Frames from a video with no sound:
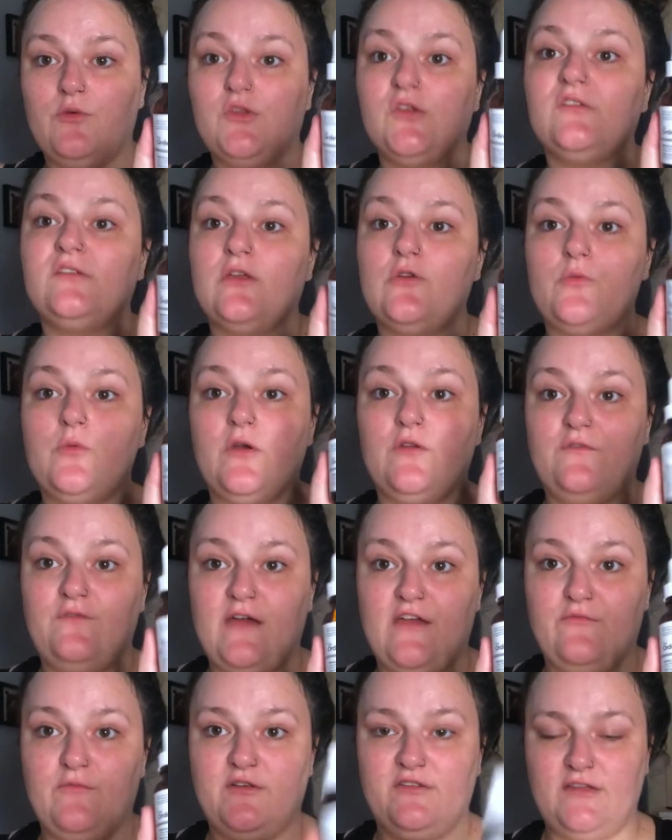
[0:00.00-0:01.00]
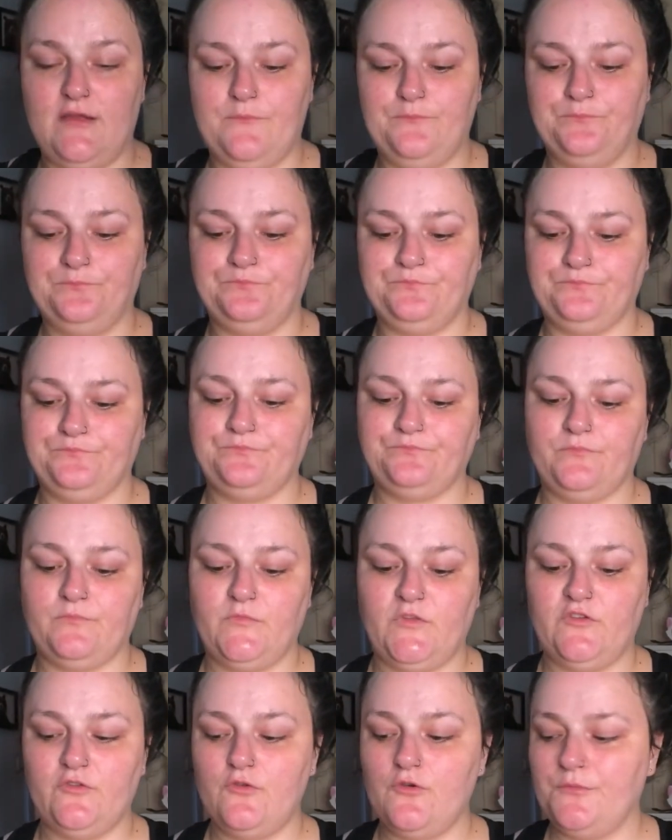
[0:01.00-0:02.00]
which is zero point five percent.
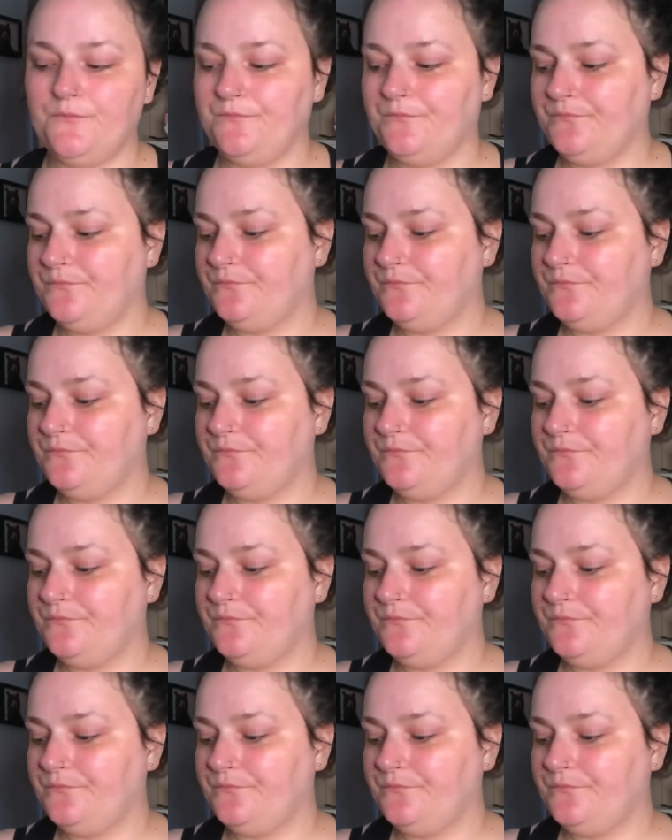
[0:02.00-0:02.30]
So